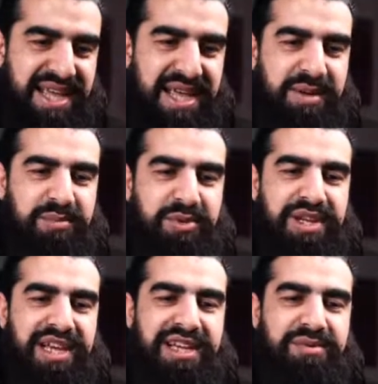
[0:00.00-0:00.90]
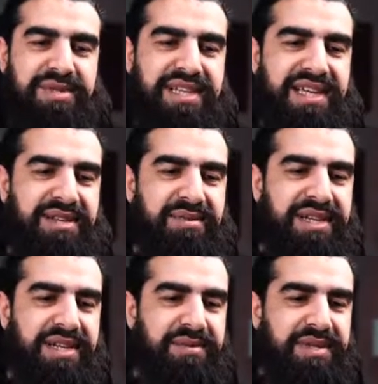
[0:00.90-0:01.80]
Emullah, ahla wa sahlan, wa
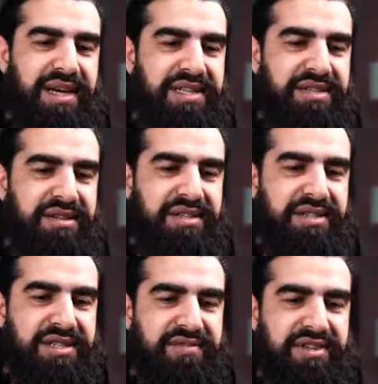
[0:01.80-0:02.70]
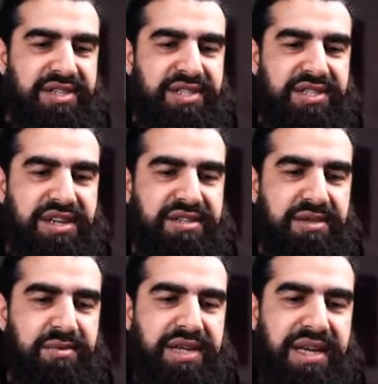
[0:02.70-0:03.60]
alaikum assalam. ISOC just finished its
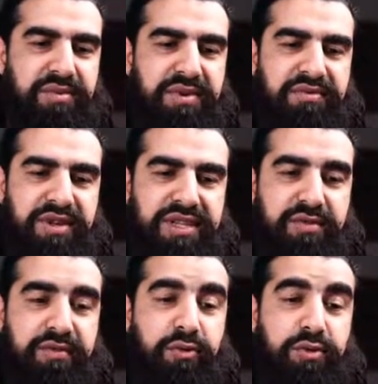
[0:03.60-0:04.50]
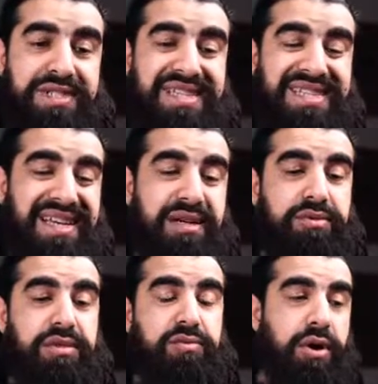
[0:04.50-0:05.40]
charity week and we've raised over
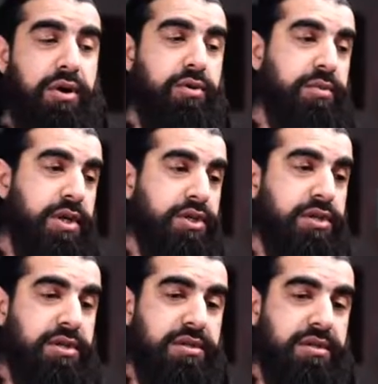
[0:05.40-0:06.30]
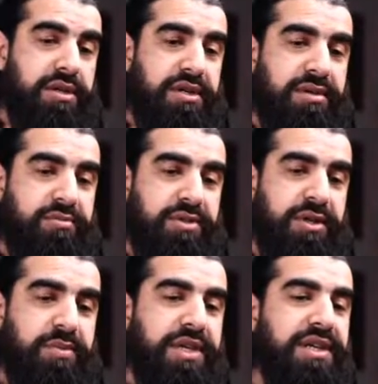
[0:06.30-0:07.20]
40,000. Wow, mashallah. Put that
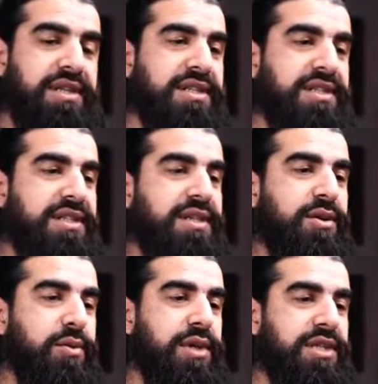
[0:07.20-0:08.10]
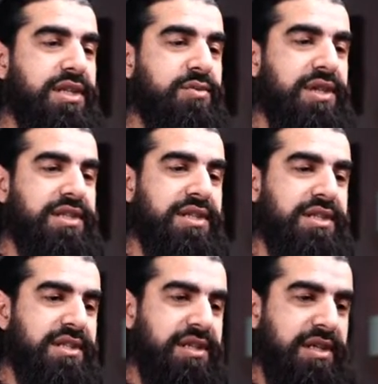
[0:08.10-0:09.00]
up here. Well done, well
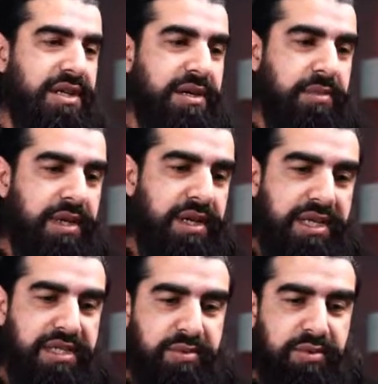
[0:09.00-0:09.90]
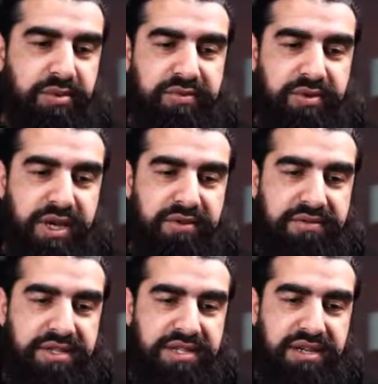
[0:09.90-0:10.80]
done. May Allah accept all of your
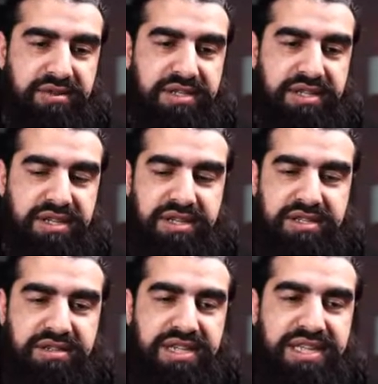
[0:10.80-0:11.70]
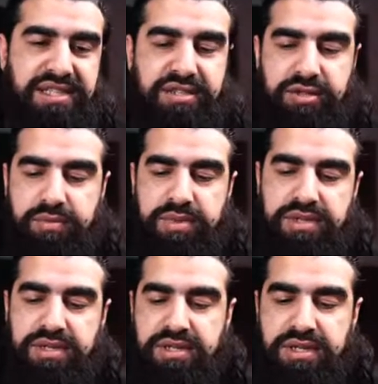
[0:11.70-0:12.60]
efforts. I know it's not an easy job
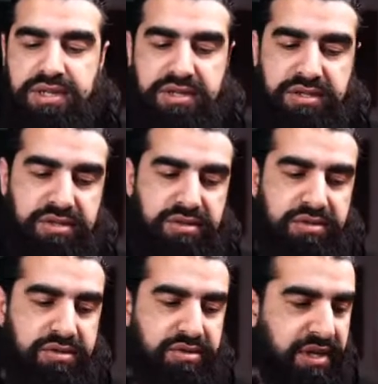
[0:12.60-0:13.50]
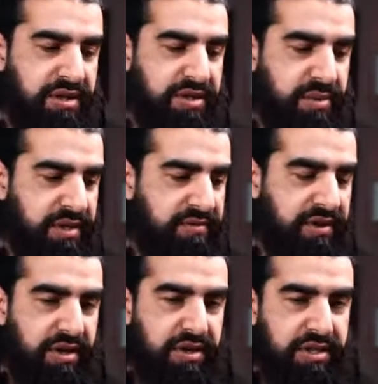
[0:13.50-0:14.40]
to do charity work. It's
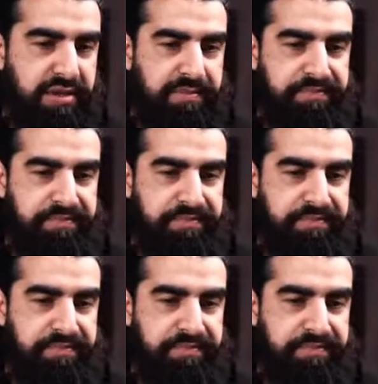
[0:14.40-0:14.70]
very hard.